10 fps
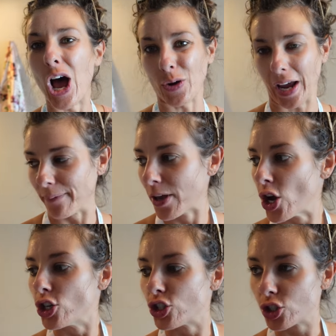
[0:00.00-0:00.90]
Okay,
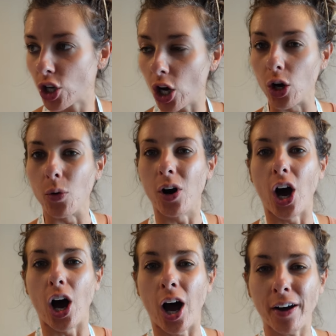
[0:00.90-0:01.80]
so
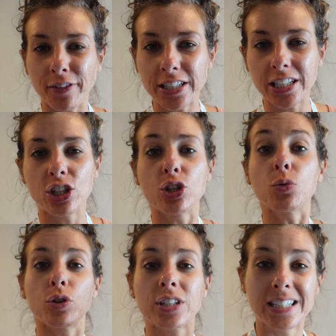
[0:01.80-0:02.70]
obviously you
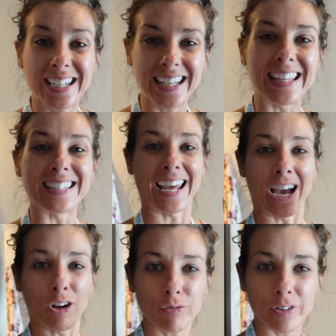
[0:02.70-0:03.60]
will see these
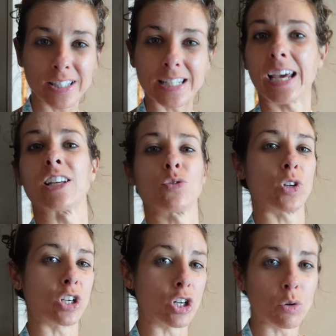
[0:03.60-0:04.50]
outfits as
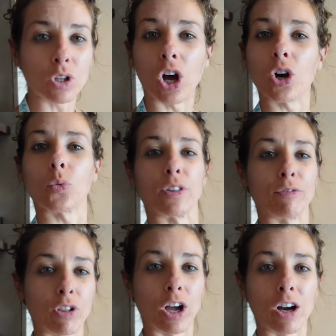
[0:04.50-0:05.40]
we go along with the
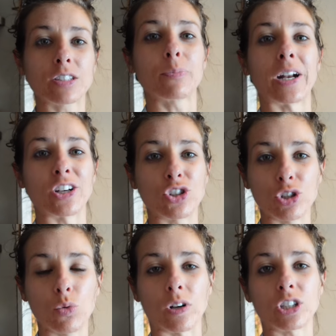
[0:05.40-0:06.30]
vlogs, but I
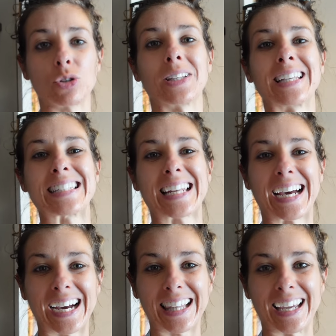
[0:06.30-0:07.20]
do want to at least
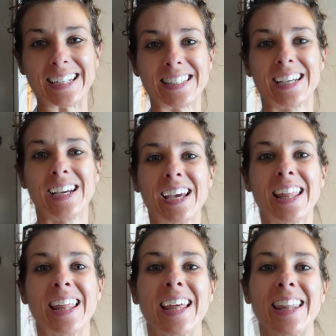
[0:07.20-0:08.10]
highlight
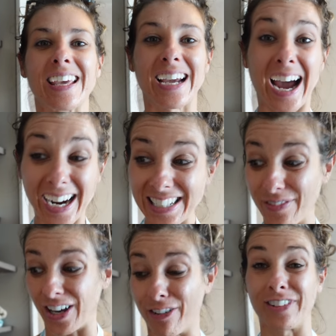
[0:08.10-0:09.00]
the kinds
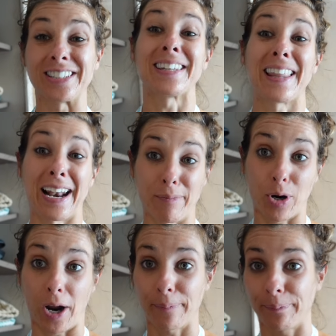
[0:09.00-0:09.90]
of outfits that I
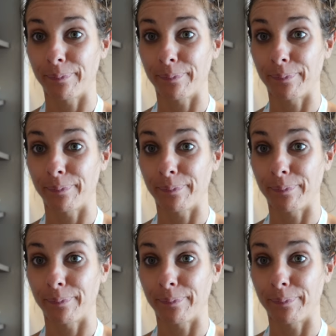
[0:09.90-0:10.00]
brought.